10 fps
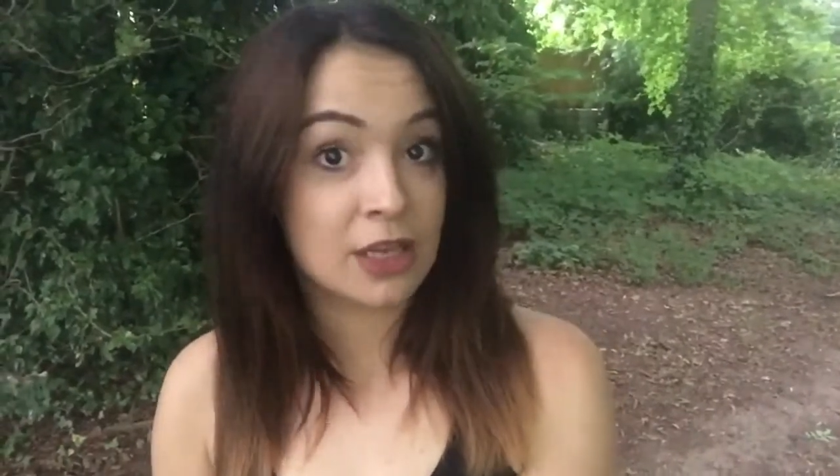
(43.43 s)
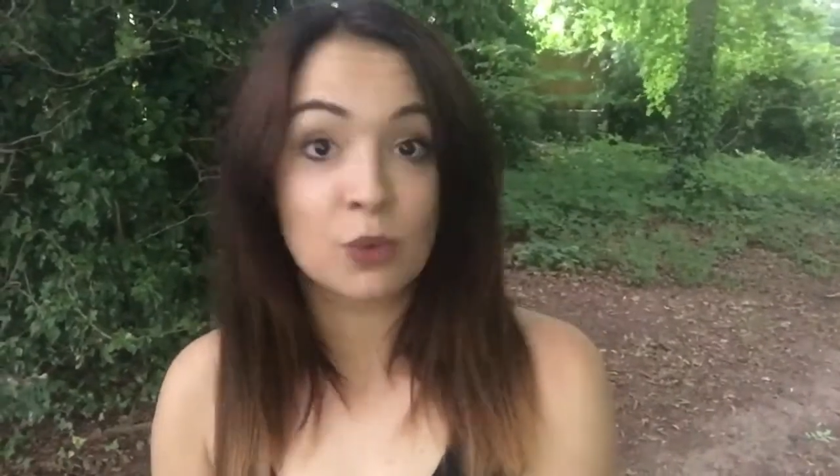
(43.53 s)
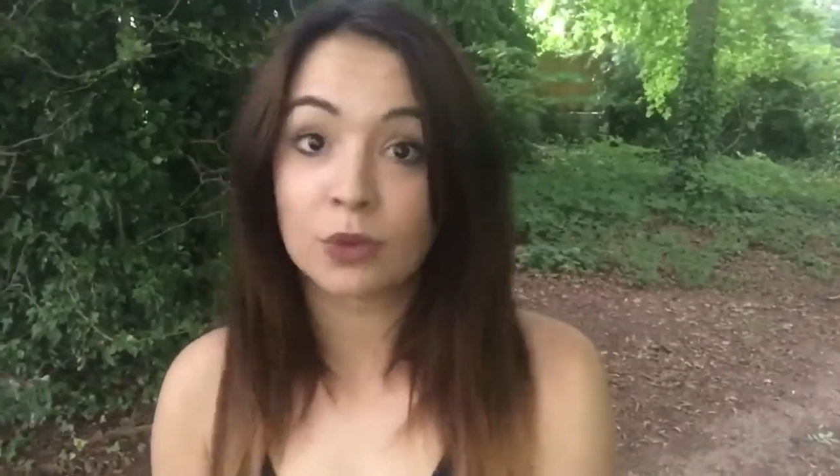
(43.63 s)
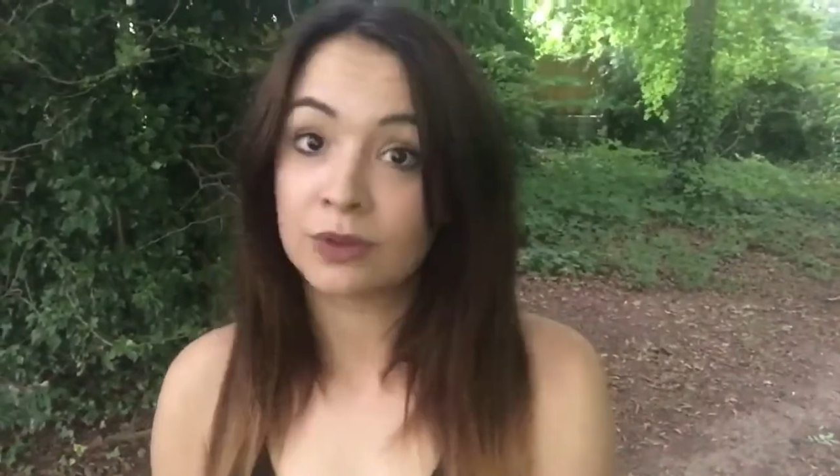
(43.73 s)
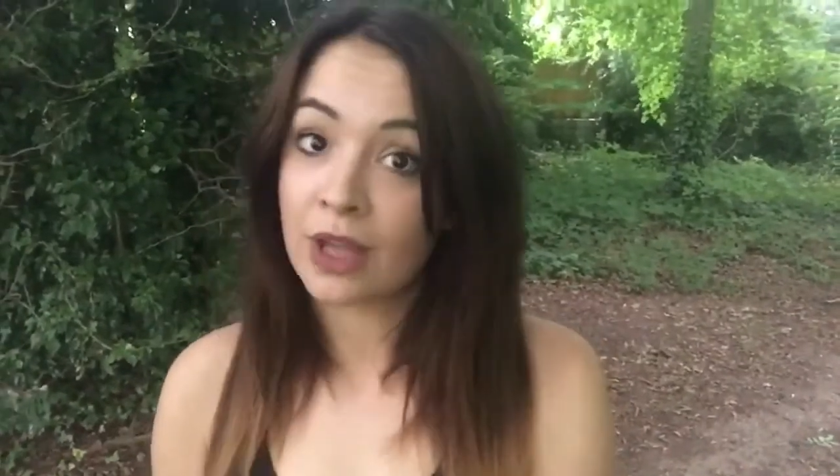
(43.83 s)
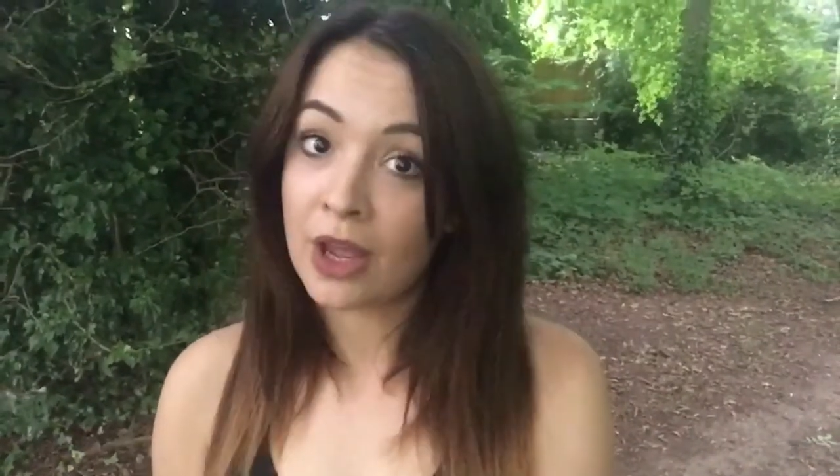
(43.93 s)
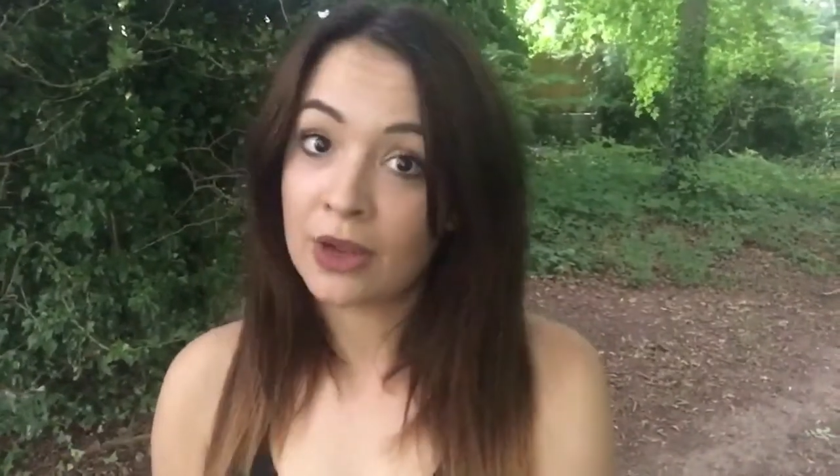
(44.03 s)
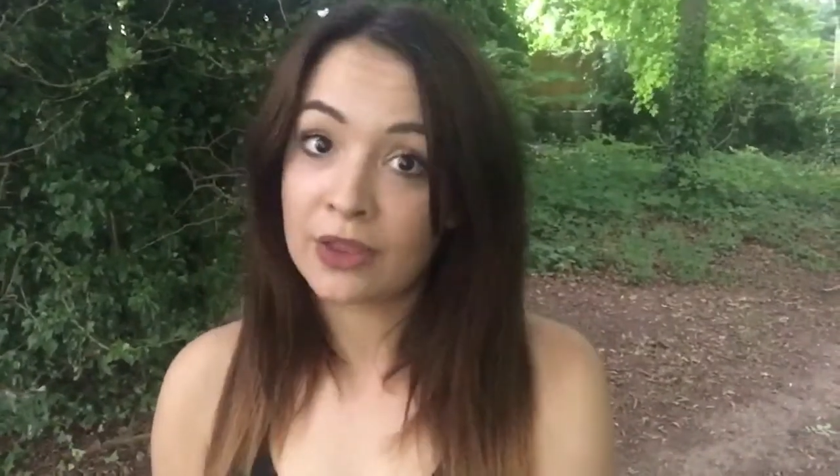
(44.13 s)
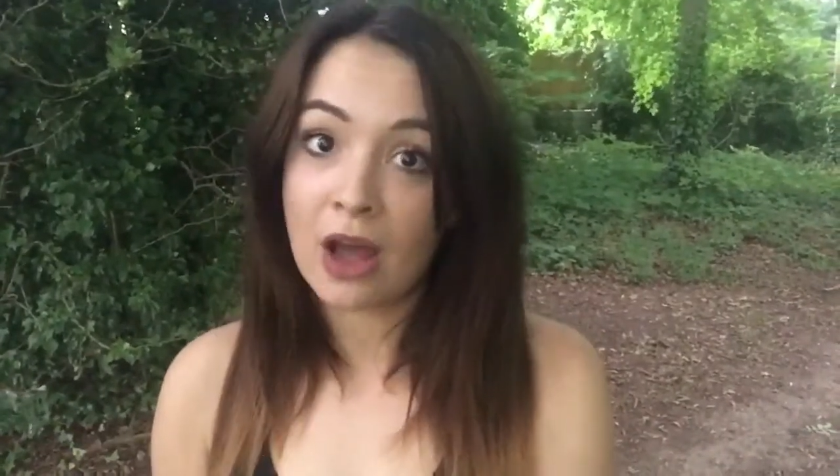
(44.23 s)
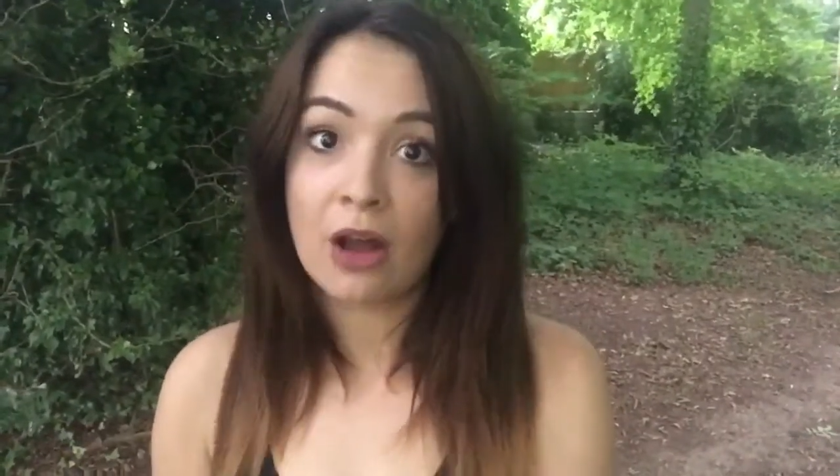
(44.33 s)
you will
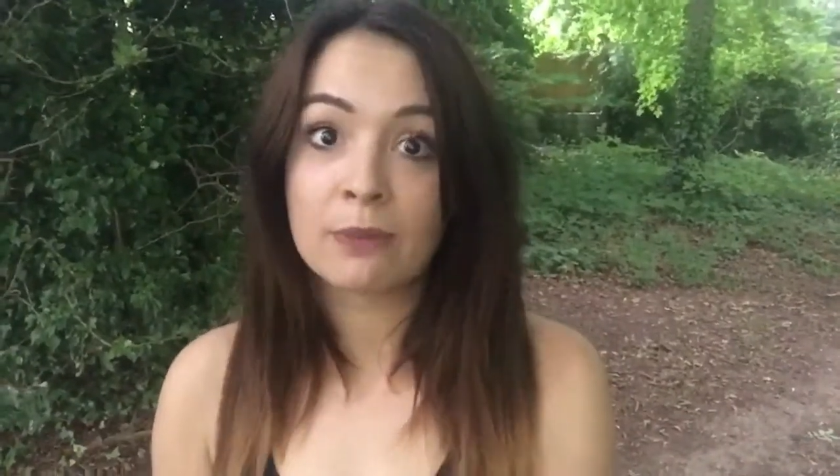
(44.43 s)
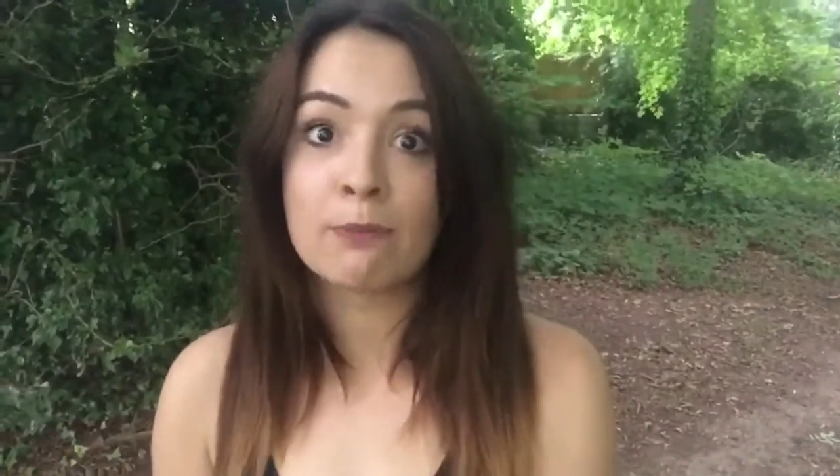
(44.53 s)
know that I